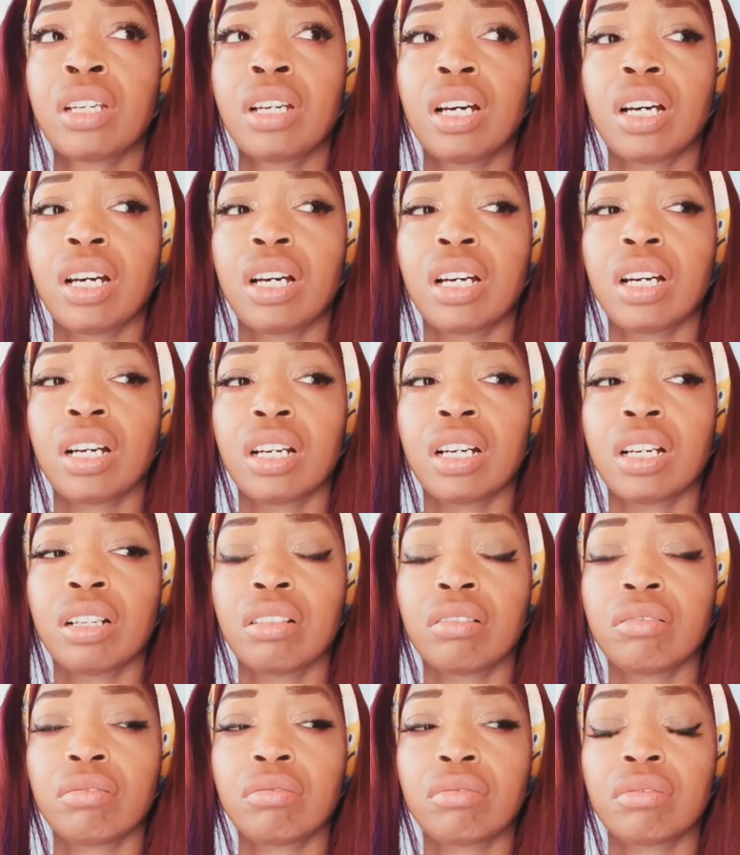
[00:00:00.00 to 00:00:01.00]

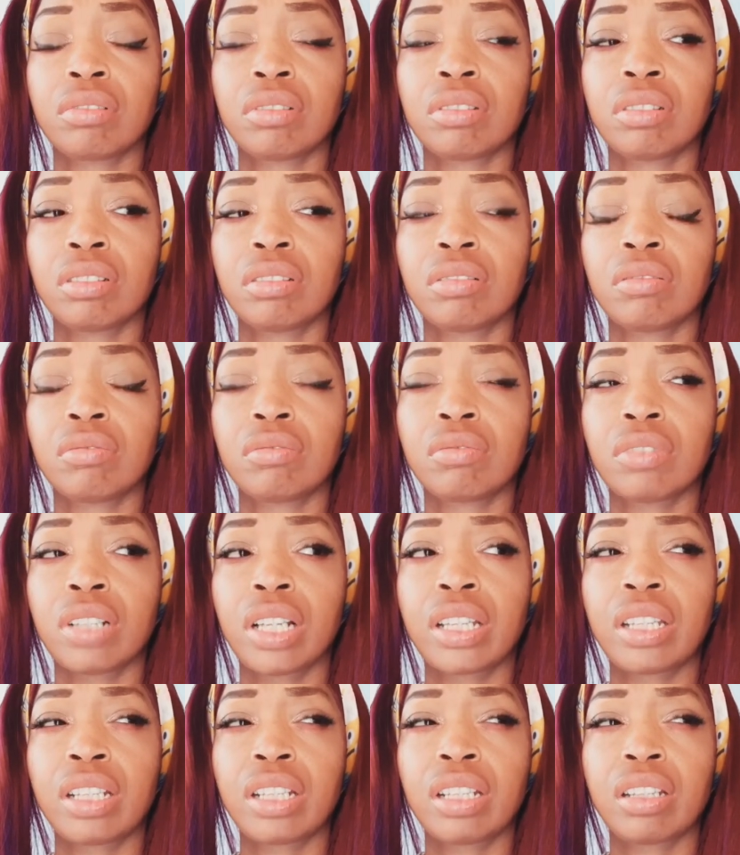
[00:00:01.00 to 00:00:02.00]
I
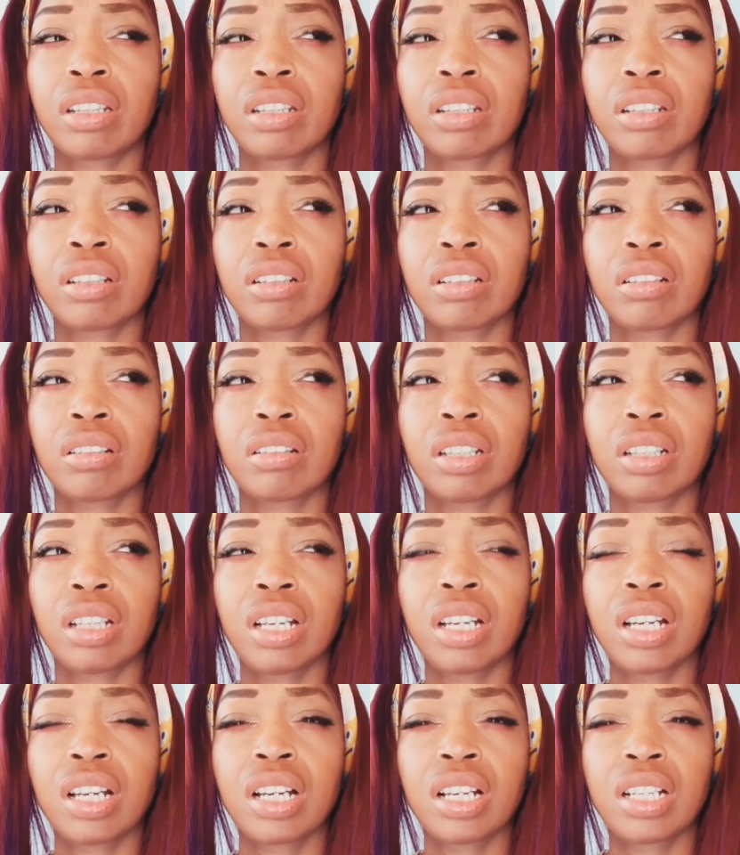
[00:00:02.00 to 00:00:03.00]
think the
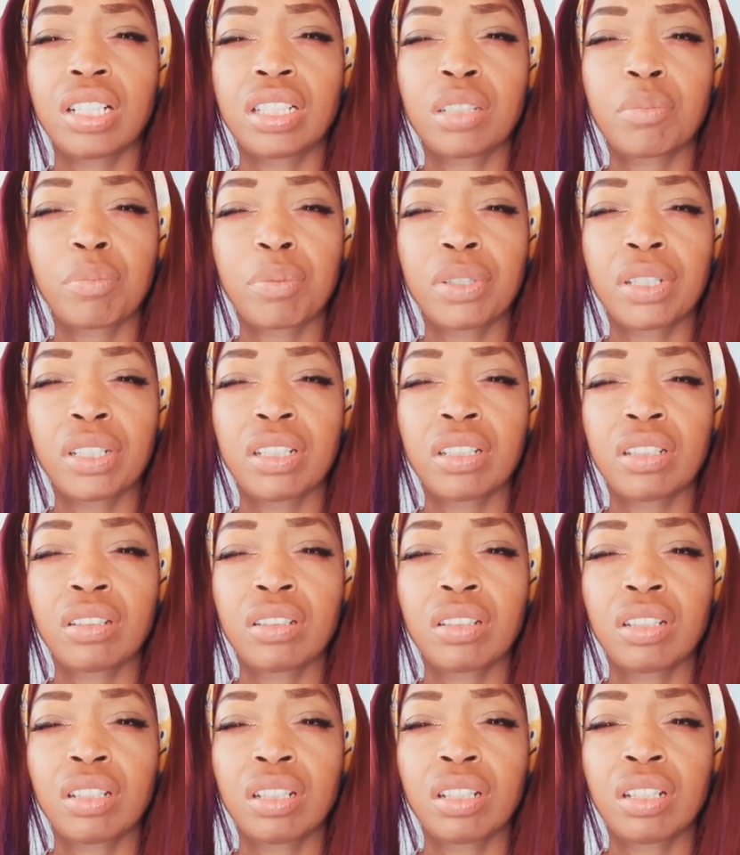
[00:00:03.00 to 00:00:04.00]

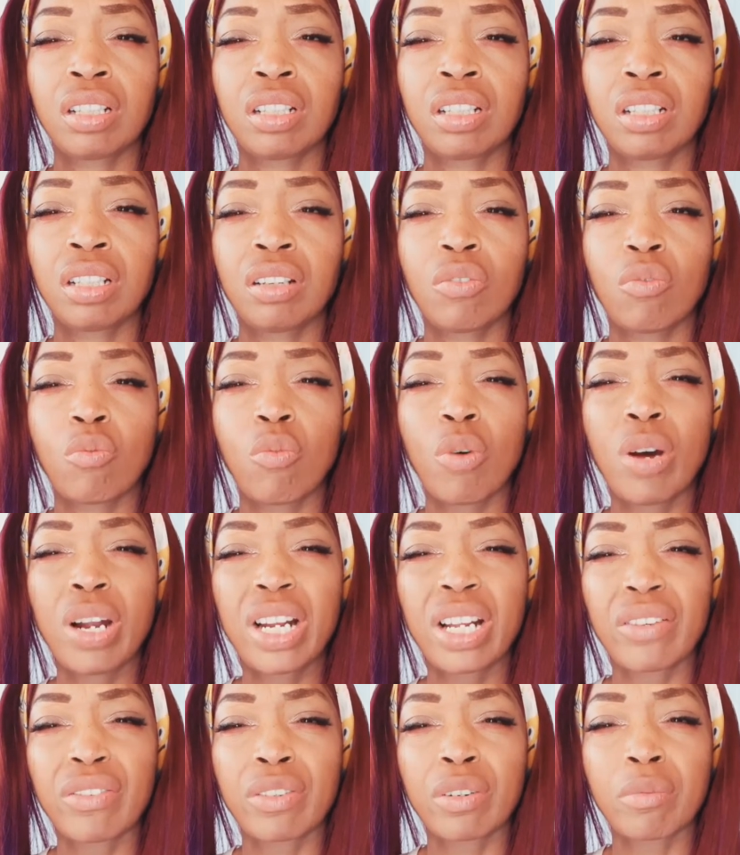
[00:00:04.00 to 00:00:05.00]
husband, one
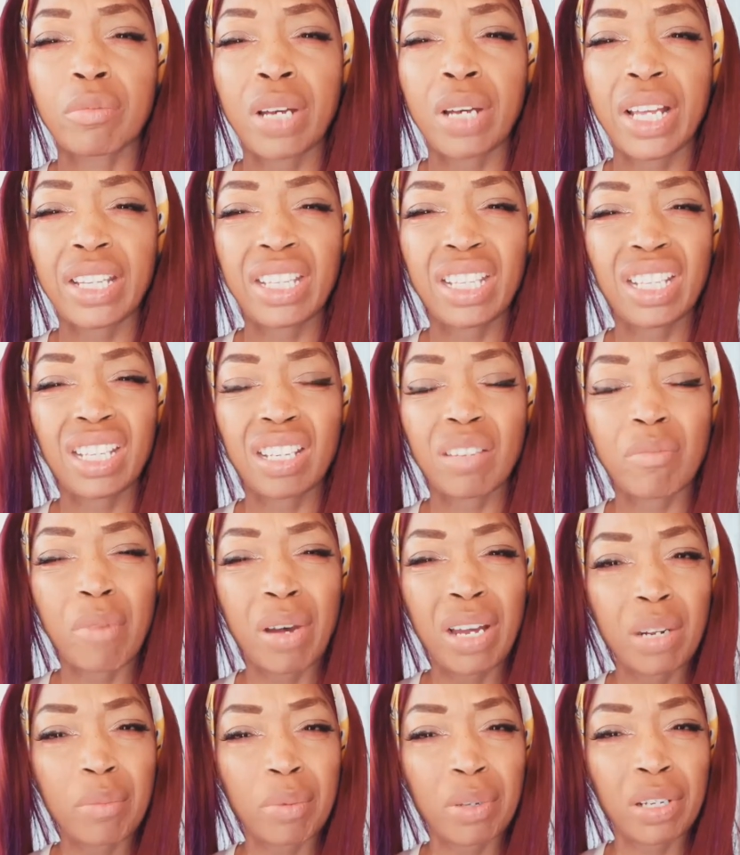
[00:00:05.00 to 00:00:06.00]
of them, I think it
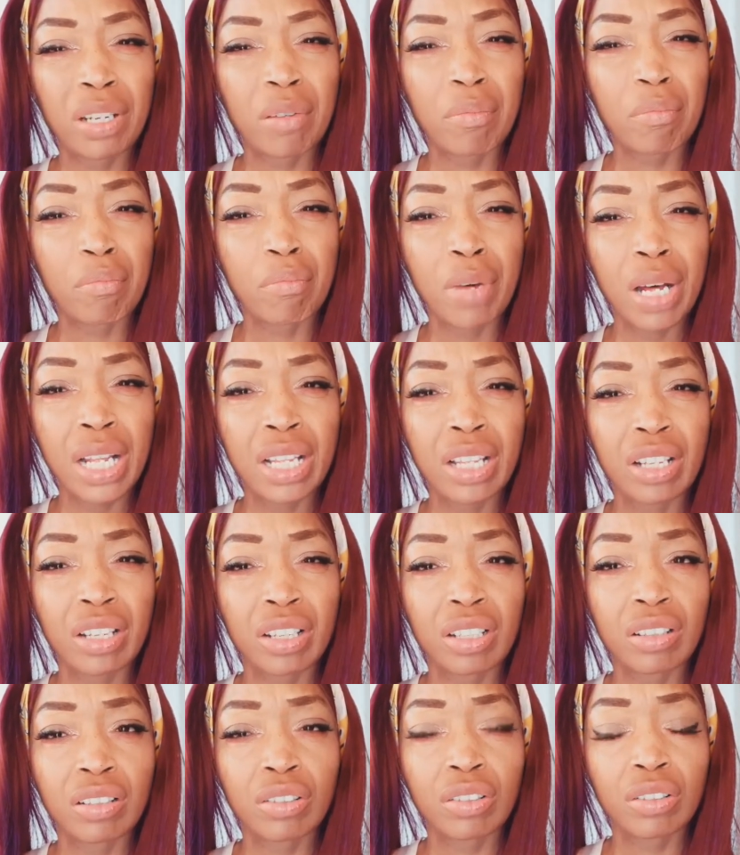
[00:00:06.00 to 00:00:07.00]
might have been the
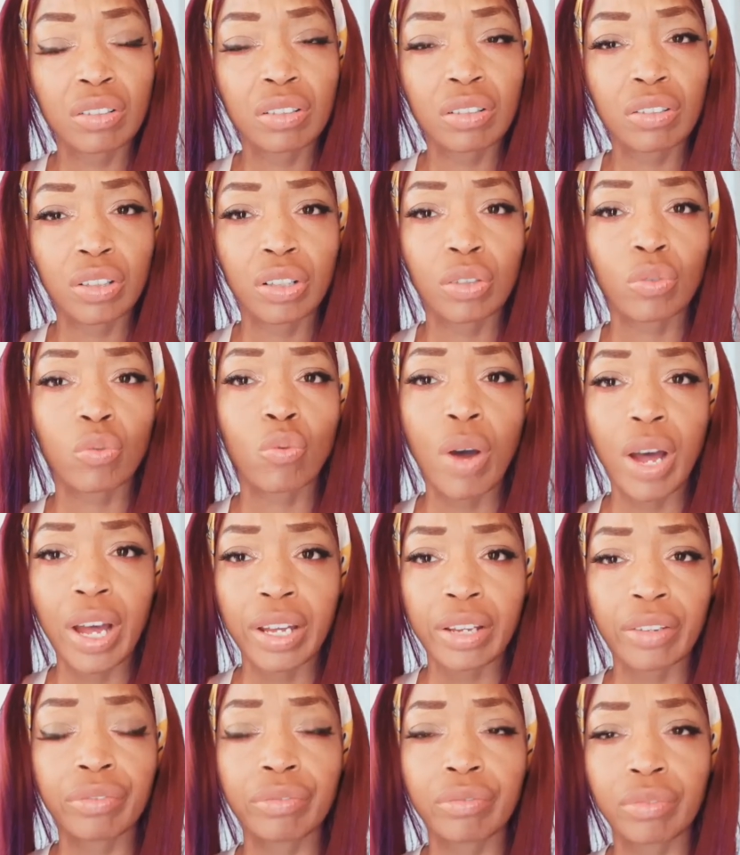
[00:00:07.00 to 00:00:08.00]
mother or the
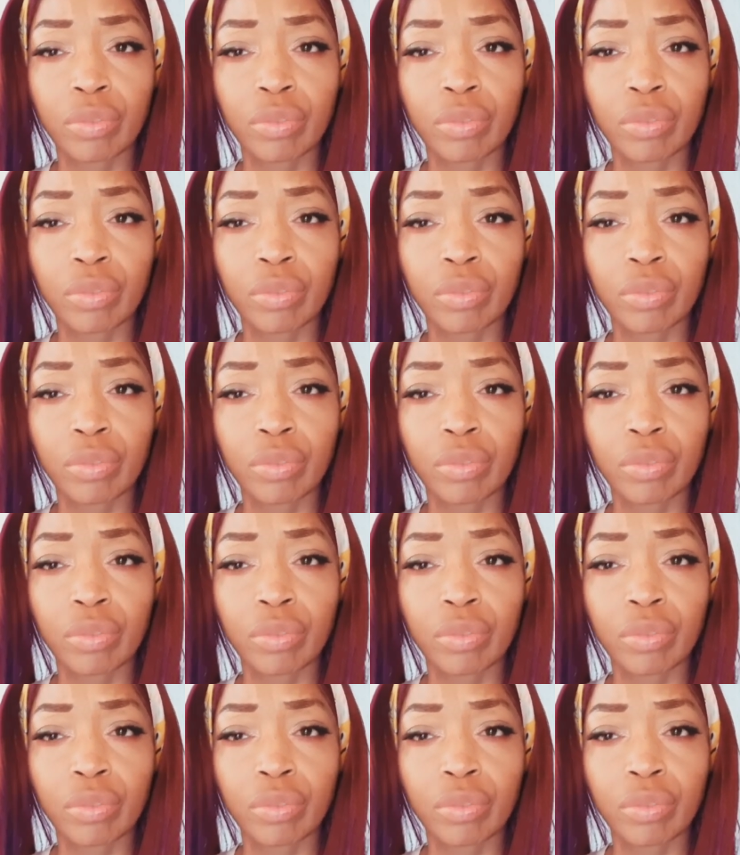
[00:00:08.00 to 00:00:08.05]
wife.